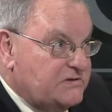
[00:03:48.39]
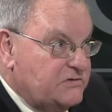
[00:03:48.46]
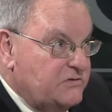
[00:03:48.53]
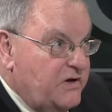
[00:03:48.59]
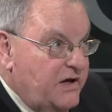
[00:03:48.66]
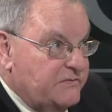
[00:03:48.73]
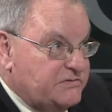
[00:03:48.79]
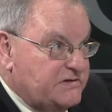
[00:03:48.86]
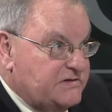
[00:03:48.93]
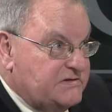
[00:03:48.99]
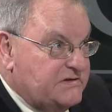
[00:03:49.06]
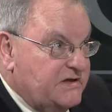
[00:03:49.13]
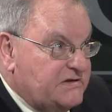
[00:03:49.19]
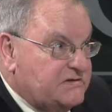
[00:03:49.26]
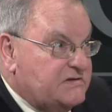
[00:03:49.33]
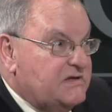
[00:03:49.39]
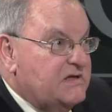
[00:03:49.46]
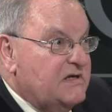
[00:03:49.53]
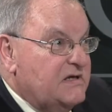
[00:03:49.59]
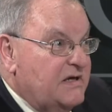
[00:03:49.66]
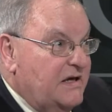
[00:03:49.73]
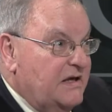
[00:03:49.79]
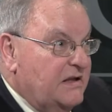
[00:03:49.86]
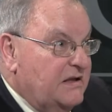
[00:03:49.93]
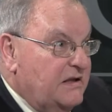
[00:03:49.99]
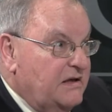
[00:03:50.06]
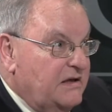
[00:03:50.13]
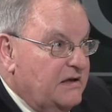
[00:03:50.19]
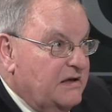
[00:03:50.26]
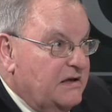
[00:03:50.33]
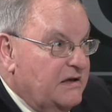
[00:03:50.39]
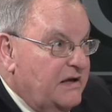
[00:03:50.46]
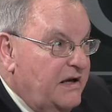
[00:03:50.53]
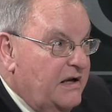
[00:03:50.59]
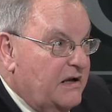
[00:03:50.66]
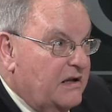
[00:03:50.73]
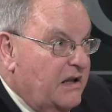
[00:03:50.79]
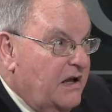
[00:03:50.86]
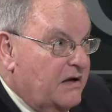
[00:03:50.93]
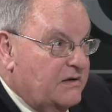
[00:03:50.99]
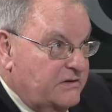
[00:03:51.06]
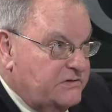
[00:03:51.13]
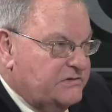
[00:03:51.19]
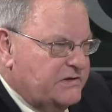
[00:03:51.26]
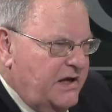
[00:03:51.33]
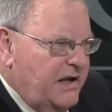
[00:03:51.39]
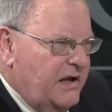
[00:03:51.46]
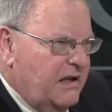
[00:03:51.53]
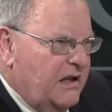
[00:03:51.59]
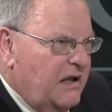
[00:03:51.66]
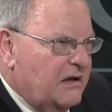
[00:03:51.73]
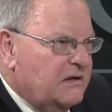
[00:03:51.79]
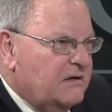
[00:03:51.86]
2 games, the 6th and the 8 o'clock. Did you say 8 o'clock?